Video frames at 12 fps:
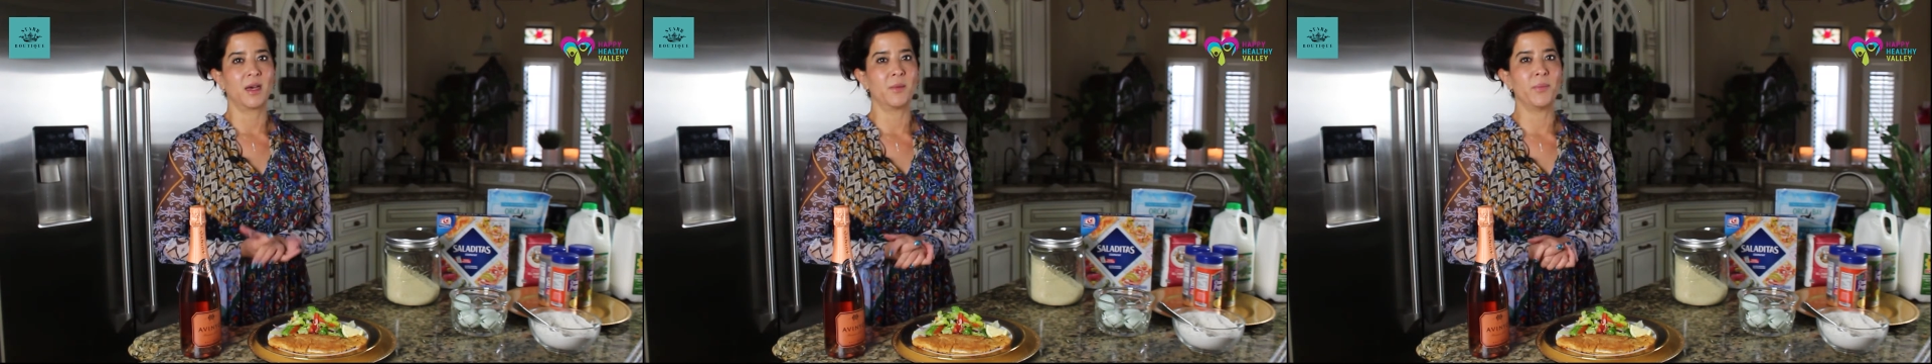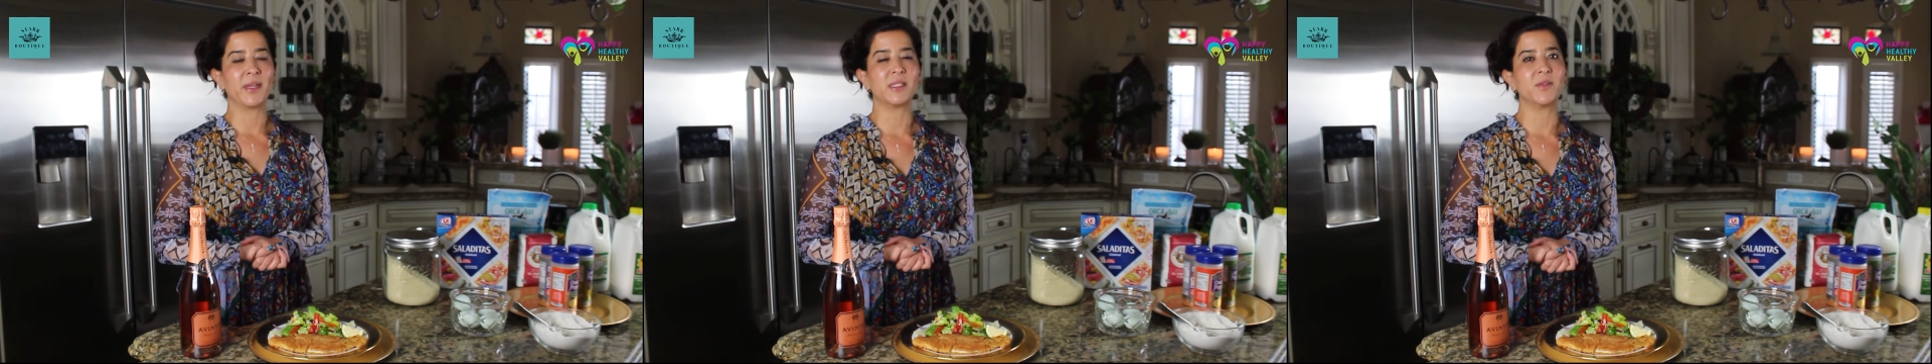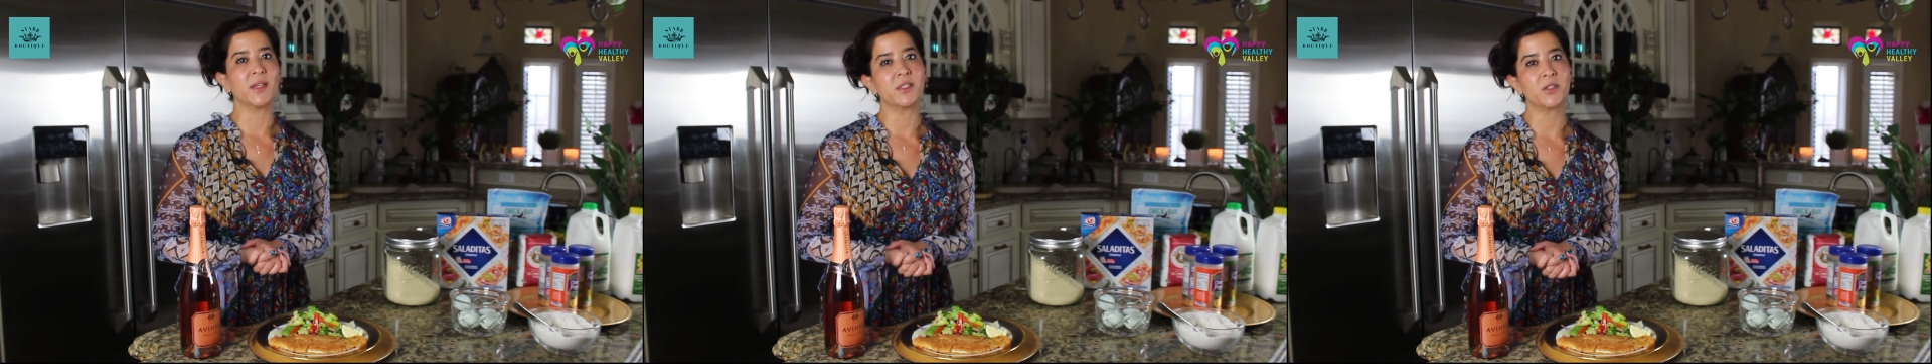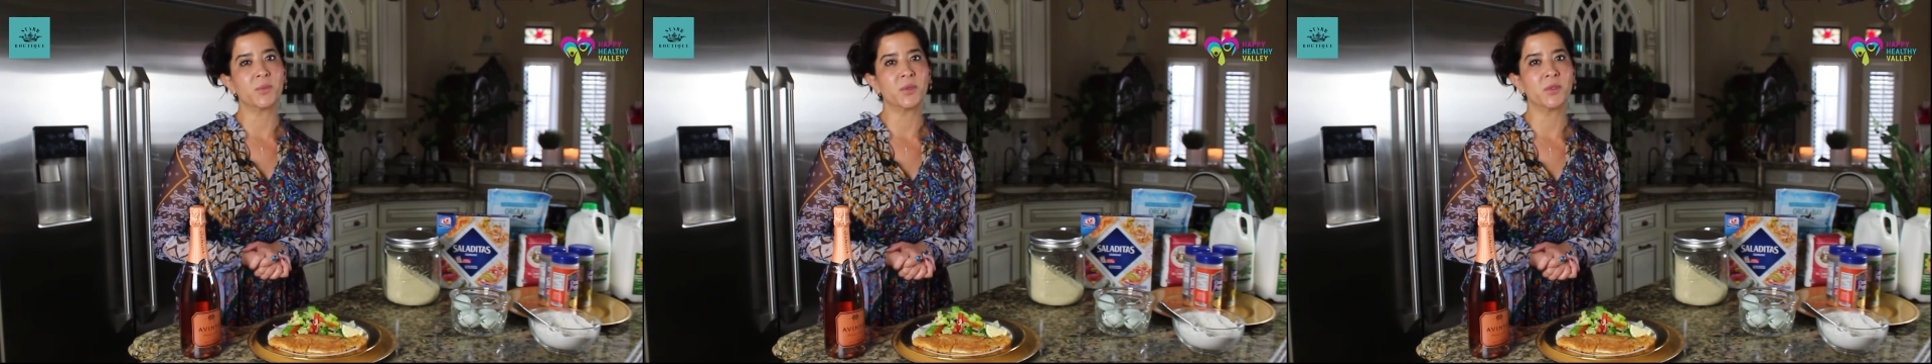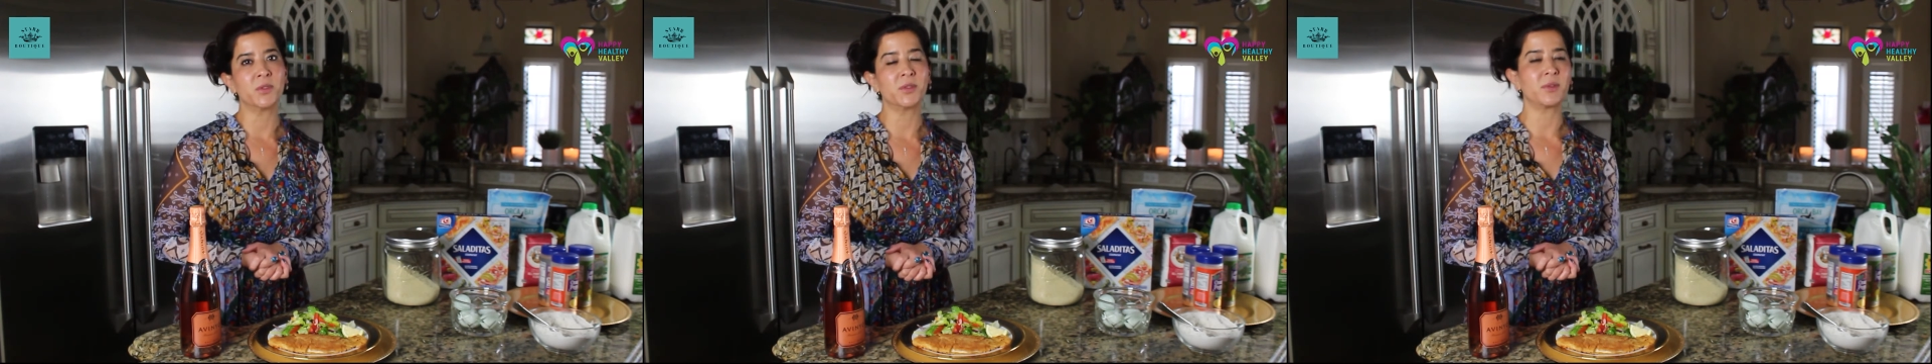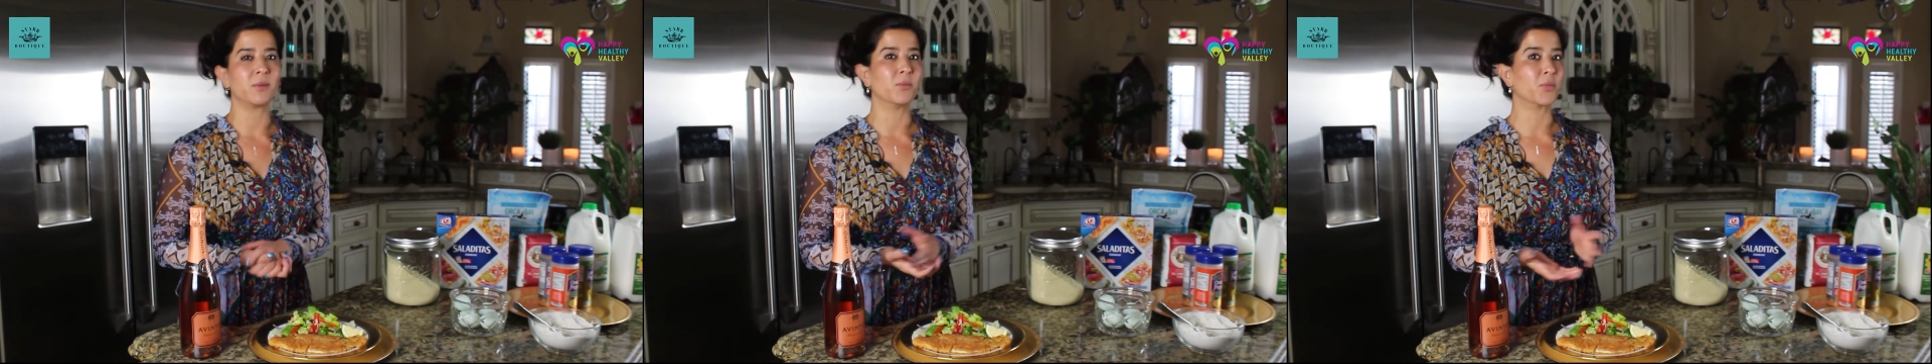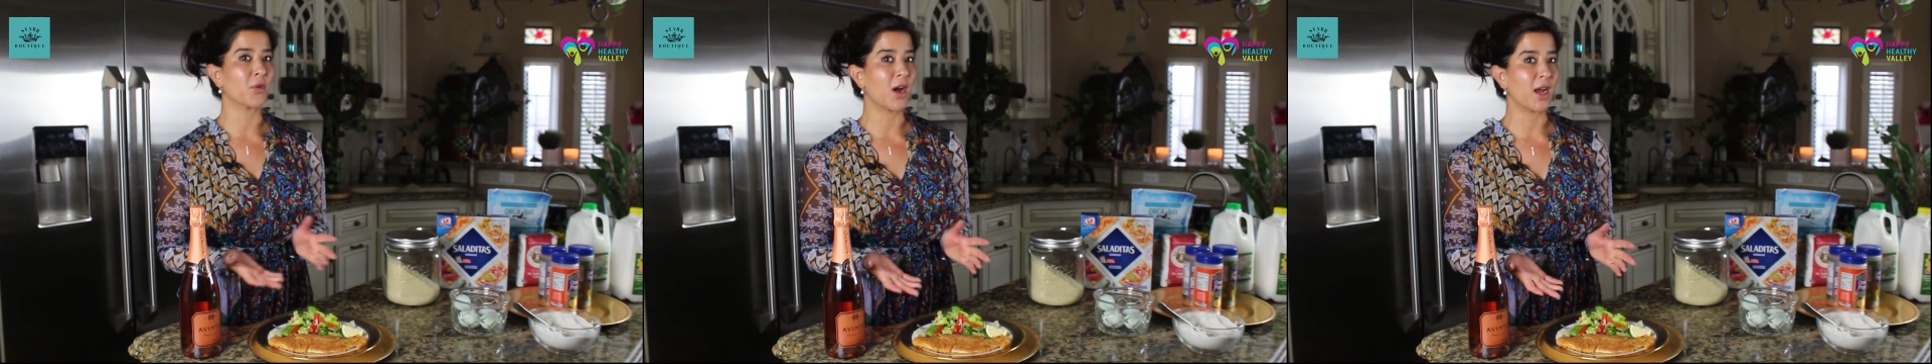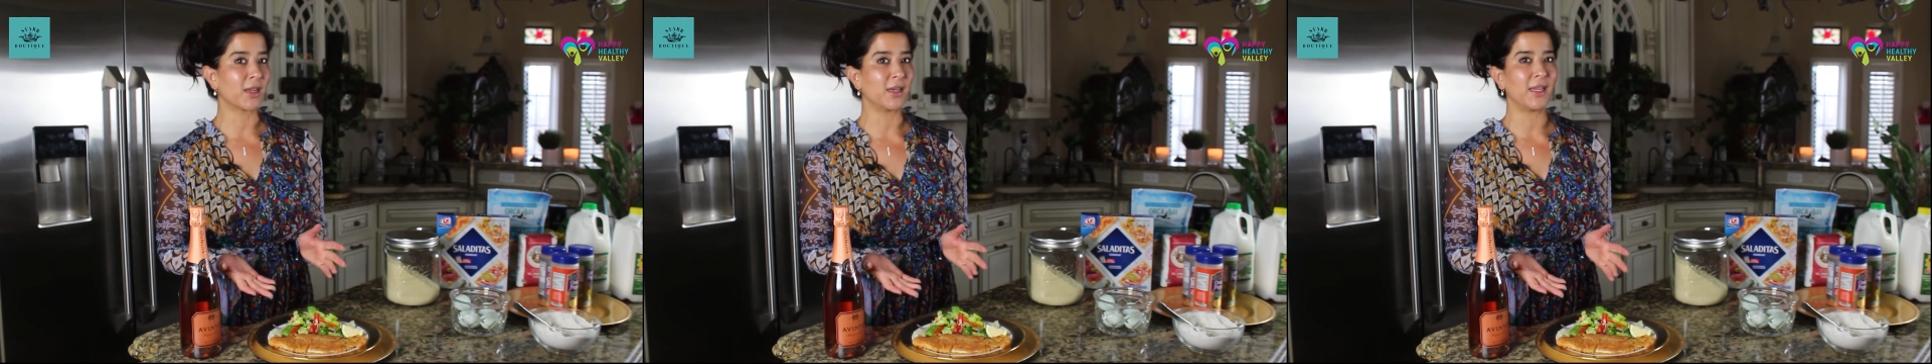mixed vegetables,
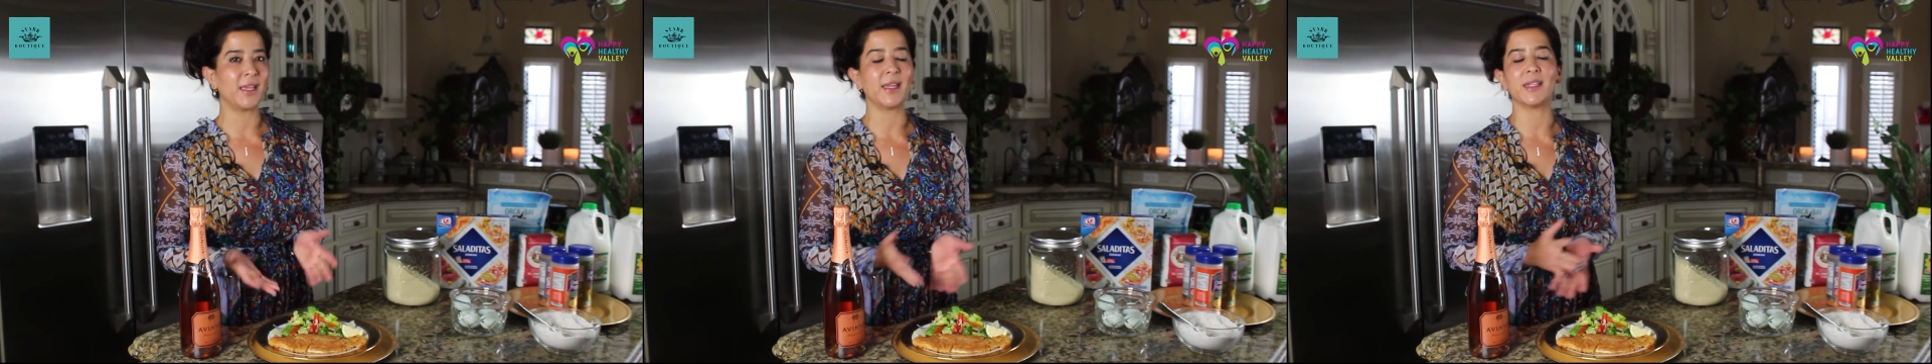broccoli.